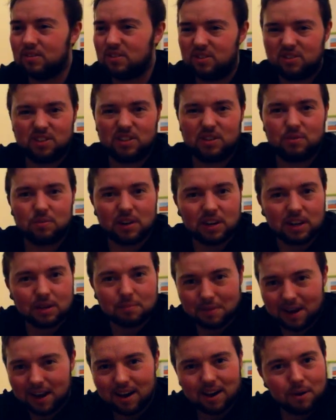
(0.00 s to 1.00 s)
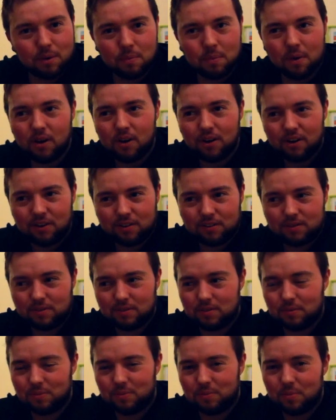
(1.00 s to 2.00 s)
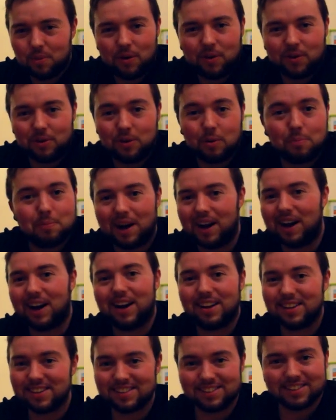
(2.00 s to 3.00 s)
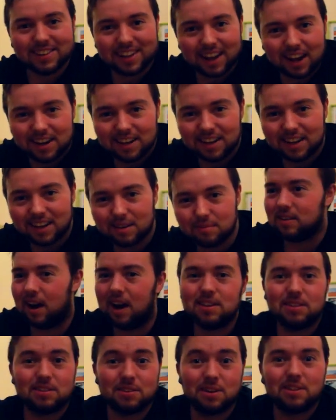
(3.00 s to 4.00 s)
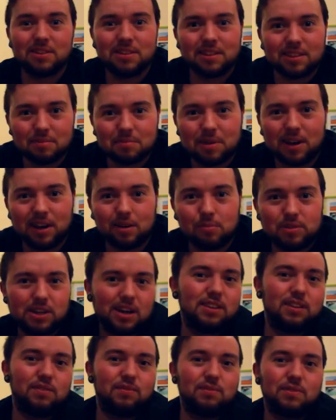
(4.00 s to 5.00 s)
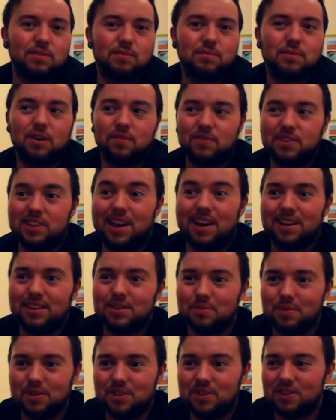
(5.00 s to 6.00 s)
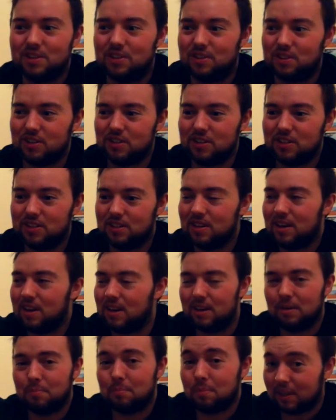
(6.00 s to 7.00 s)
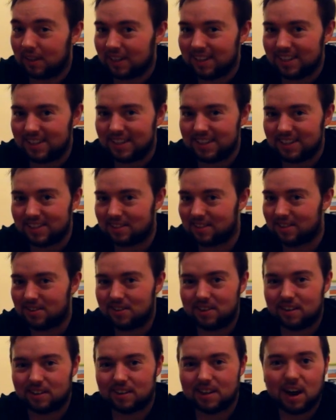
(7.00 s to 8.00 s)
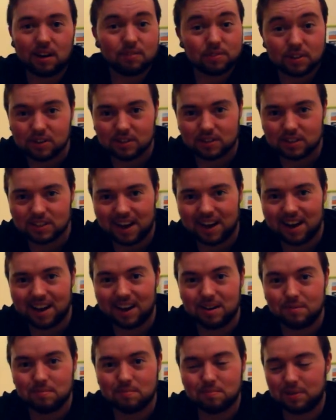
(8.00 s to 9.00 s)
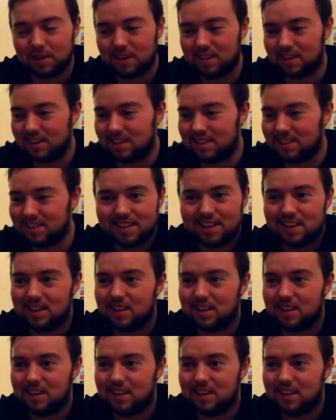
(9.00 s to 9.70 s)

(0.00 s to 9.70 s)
does it really matter what your parts look like? I thought that the main objective of sex was to just please each other and have a good time, because,